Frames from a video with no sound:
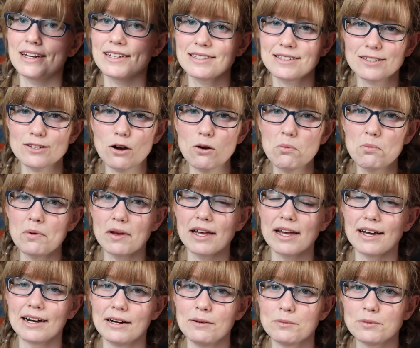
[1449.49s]
It's so
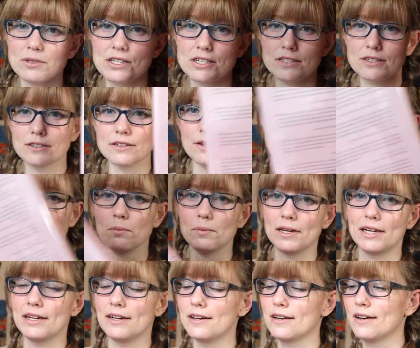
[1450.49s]
big, I'm just a little
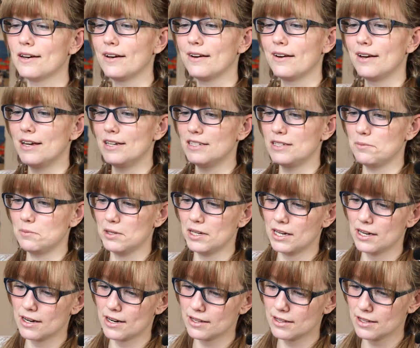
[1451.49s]
bit
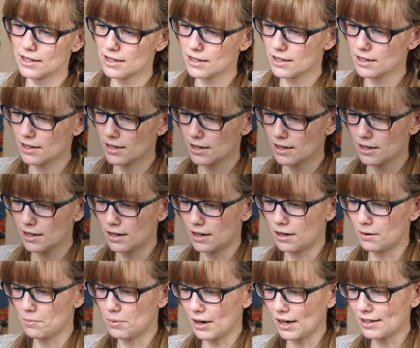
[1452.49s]
intimidated, I think,
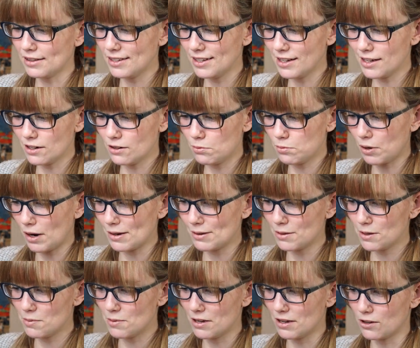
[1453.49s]
but I think it'll
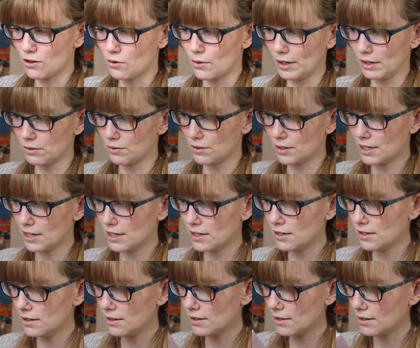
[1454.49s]
probably be a quick
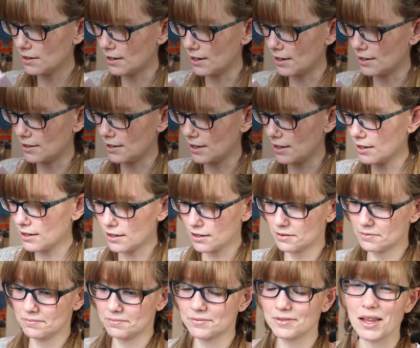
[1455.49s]
read. I think
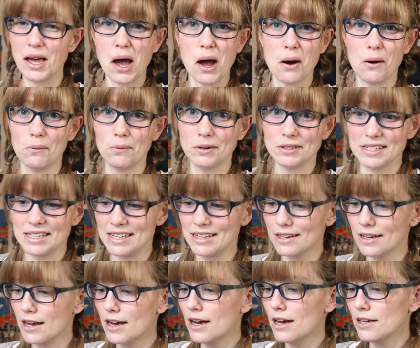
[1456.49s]
we'll
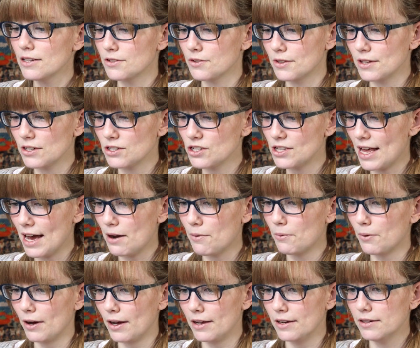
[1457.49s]
see. So there's that
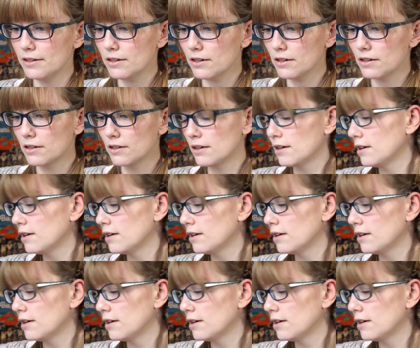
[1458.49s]
one.